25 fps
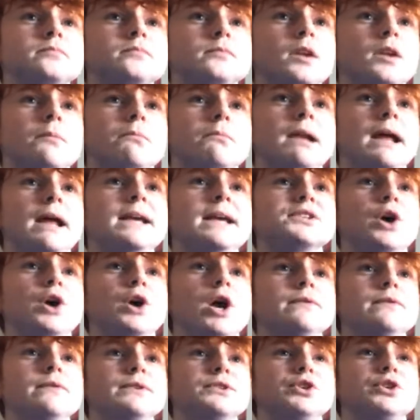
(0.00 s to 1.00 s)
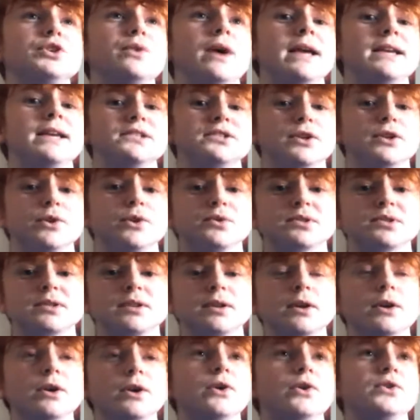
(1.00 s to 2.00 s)
Plays it over to Jesus.
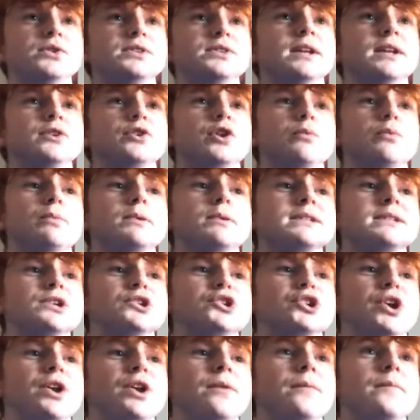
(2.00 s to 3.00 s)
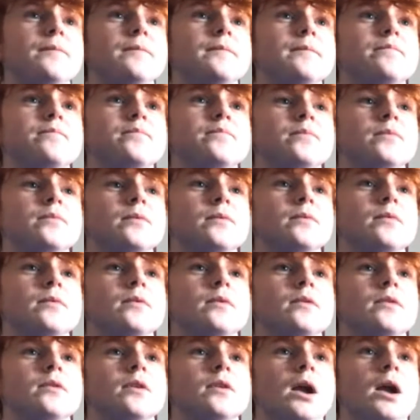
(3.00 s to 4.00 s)
Who's in a good position.
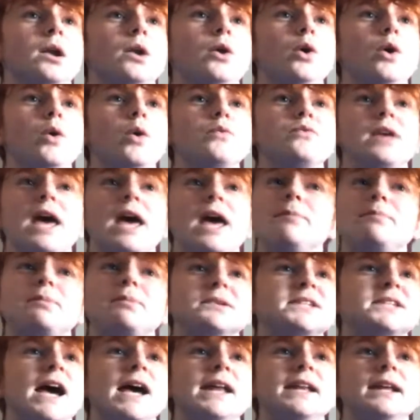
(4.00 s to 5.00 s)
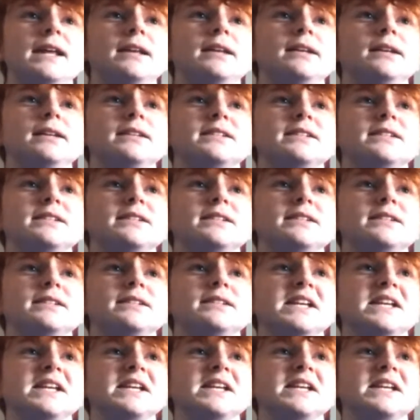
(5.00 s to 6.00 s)
A lot of 8% in the
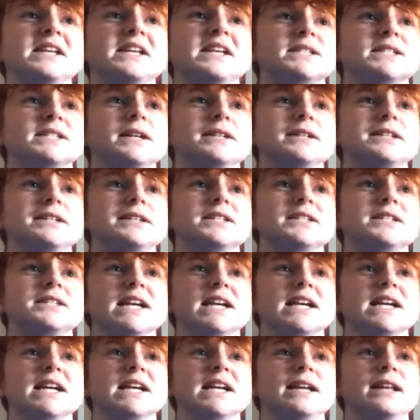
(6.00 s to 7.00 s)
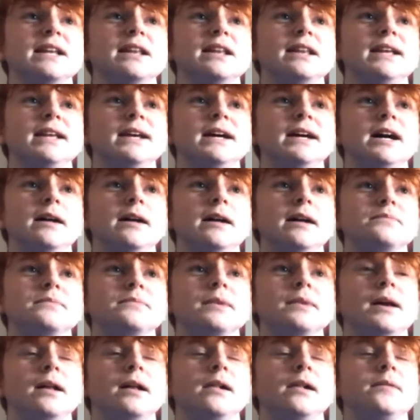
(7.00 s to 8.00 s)
City's area, 66 in the
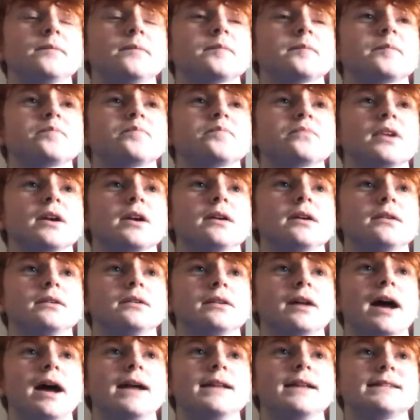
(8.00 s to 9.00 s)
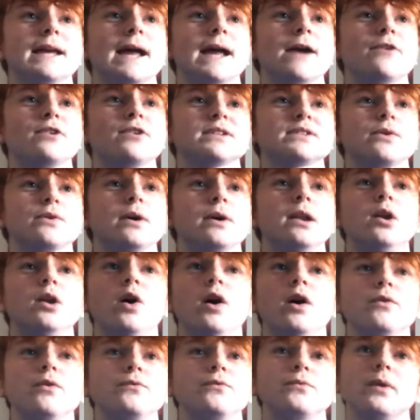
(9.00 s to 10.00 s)
United's area. So a
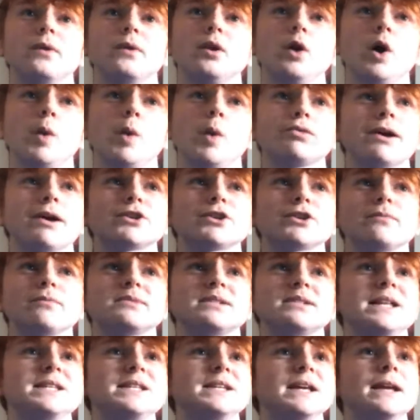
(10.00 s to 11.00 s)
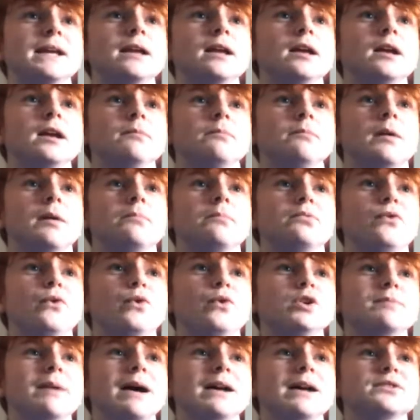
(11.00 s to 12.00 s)
lot of pressure on City. But
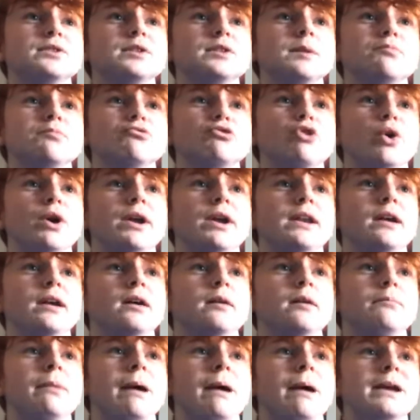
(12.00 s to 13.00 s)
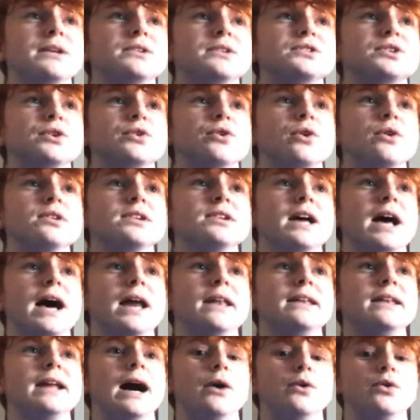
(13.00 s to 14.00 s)
falls back to De Bruyne. Back into Gundogan
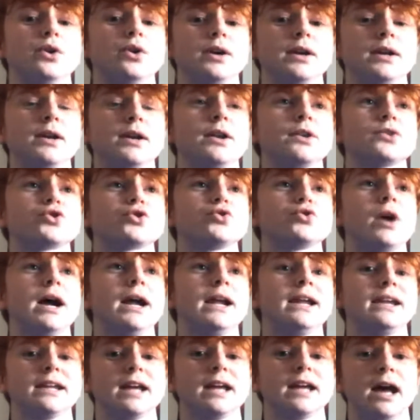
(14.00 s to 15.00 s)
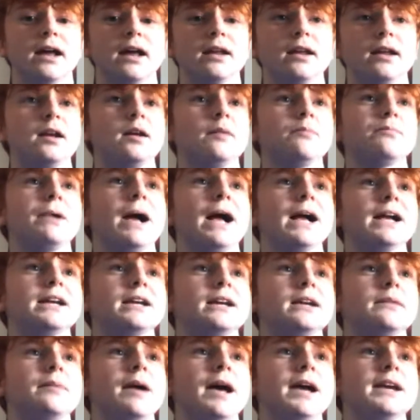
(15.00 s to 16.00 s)
now. Looking to try and get back
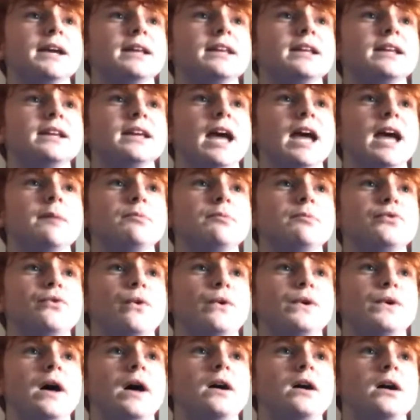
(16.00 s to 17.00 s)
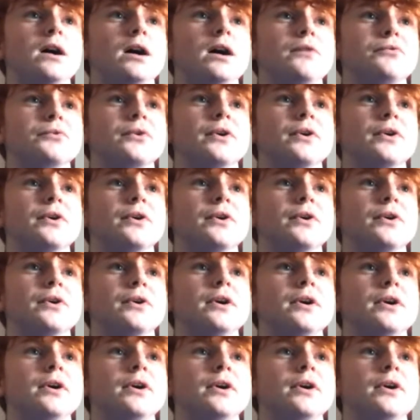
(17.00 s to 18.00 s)
in the game before the half.
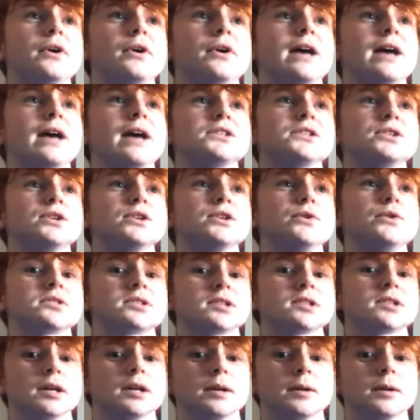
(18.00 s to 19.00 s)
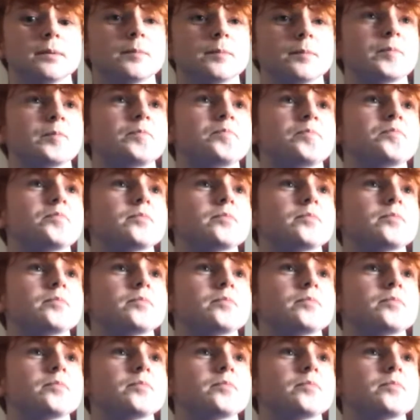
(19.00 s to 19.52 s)
Back to Jesus.